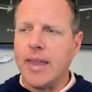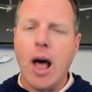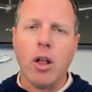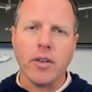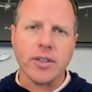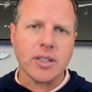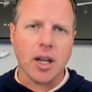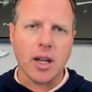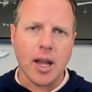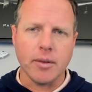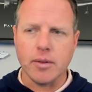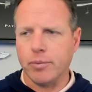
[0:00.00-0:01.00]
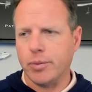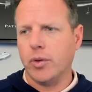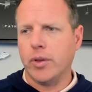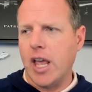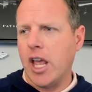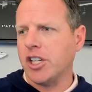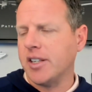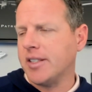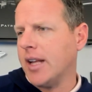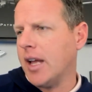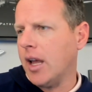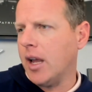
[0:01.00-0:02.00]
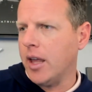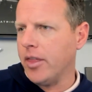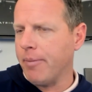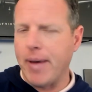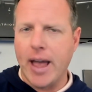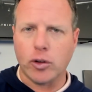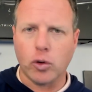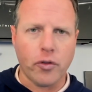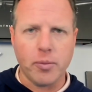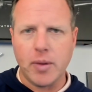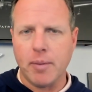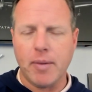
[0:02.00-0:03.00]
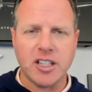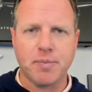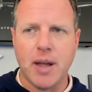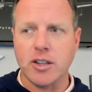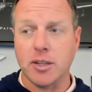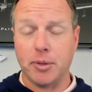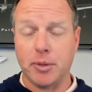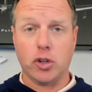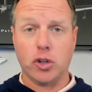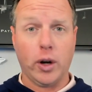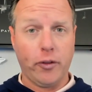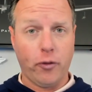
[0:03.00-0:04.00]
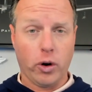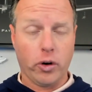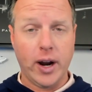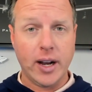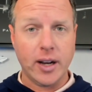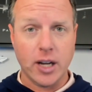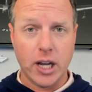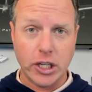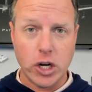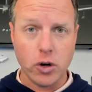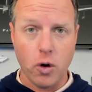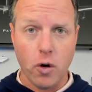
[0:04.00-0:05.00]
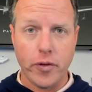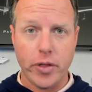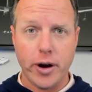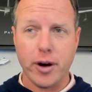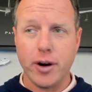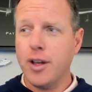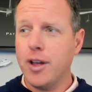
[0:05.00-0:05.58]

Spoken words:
all of a sudden between the HSA and the backdoor for me and my spouse, I'm getting $24,000 a year over there